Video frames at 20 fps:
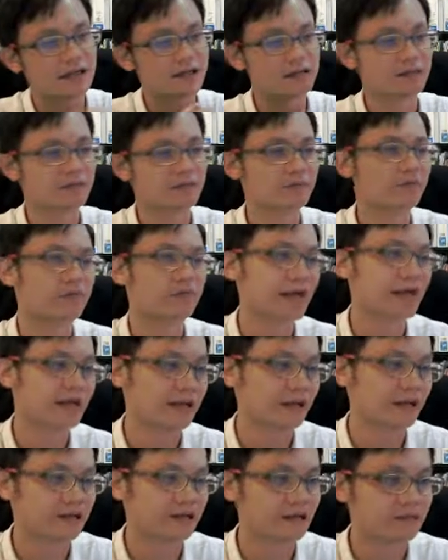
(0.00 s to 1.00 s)
break
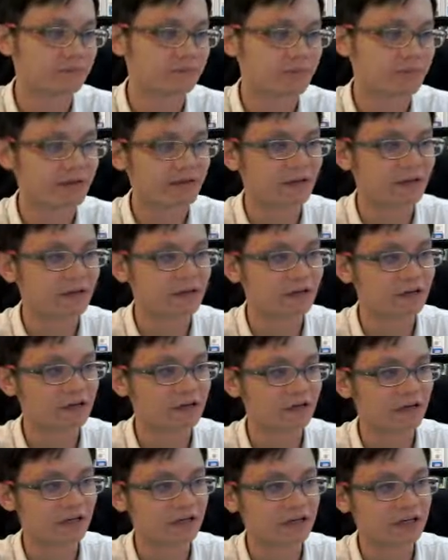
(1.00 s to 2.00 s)
on the pipe, and then the
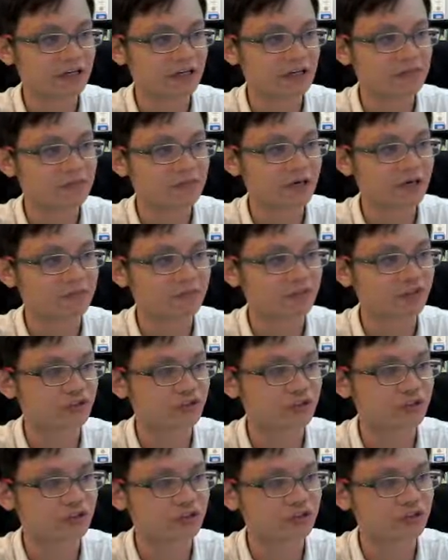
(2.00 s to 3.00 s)
water come out.
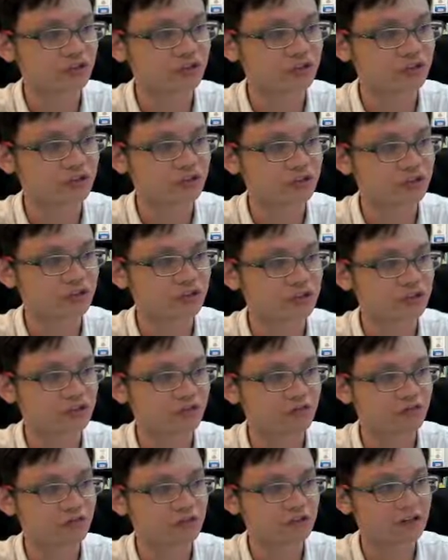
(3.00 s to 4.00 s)
The
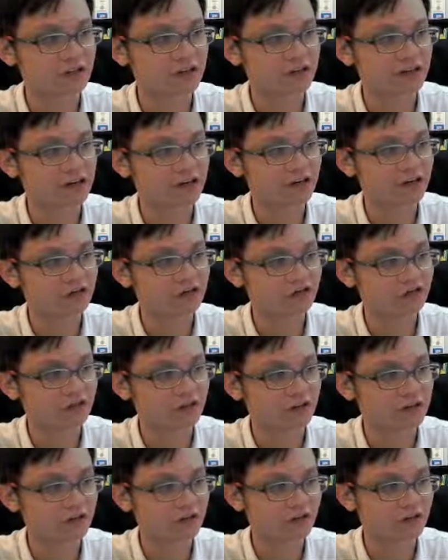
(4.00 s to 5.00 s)
water, how to draw
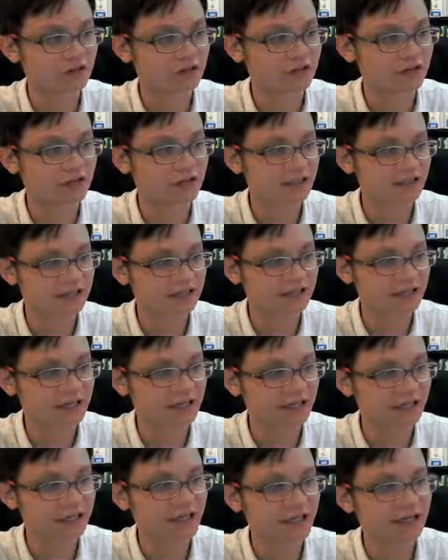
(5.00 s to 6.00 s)
the water, something like
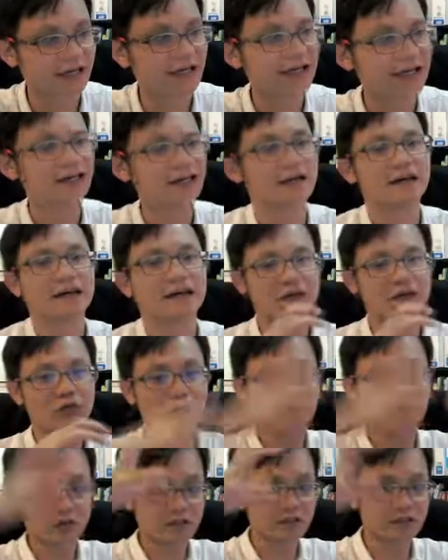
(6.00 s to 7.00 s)
that lah. The
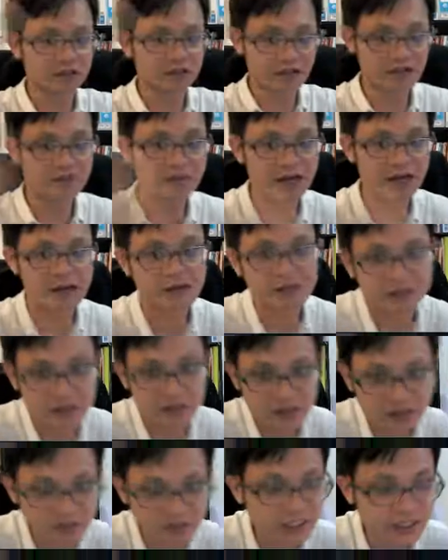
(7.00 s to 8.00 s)
water come out
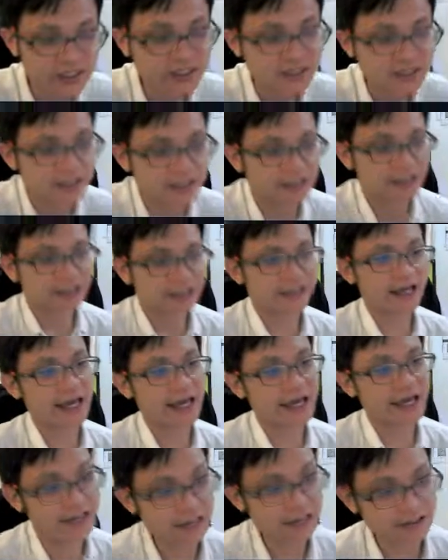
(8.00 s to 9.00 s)
means
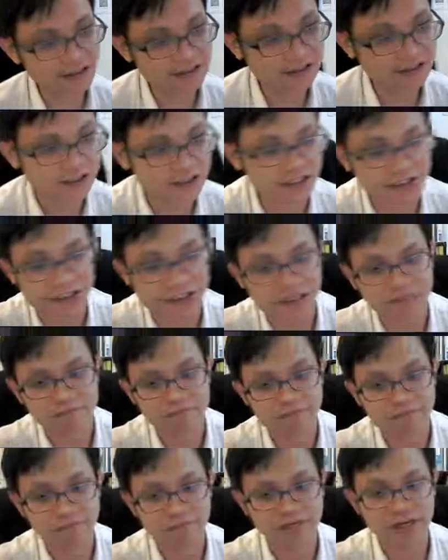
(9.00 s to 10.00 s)
there is a
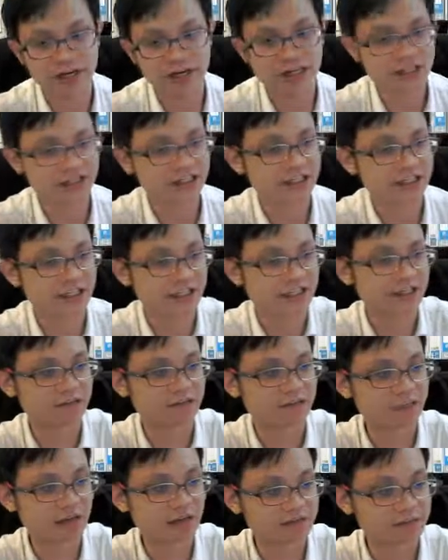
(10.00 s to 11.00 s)
pressure in the
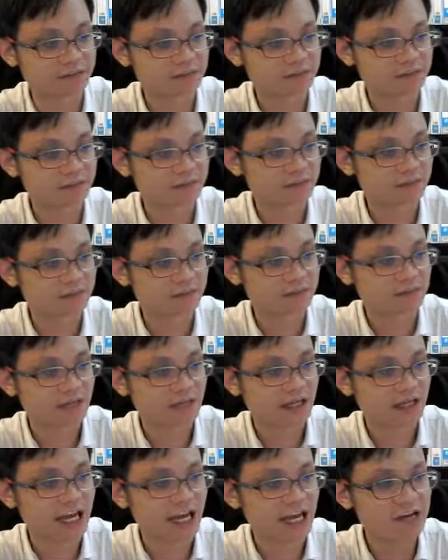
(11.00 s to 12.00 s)
pipe,
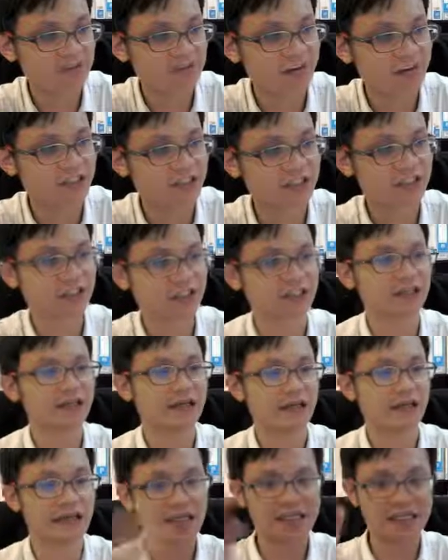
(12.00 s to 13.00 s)
high pressure,
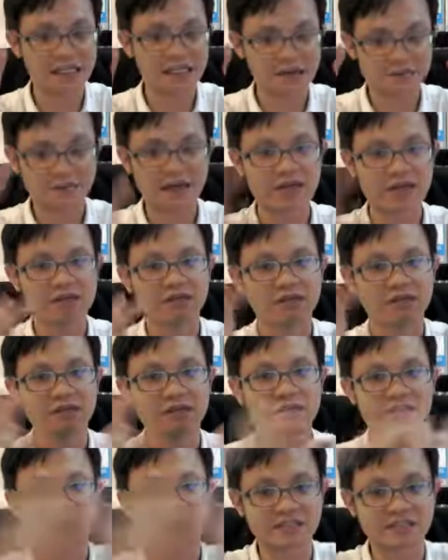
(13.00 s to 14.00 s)
and the pipe water
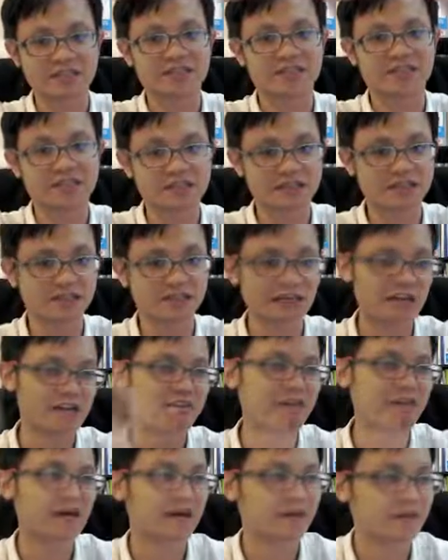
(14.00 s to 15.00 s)
come
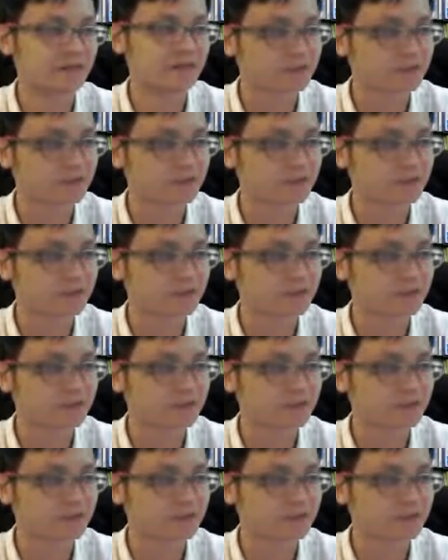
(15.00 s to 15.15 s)
out.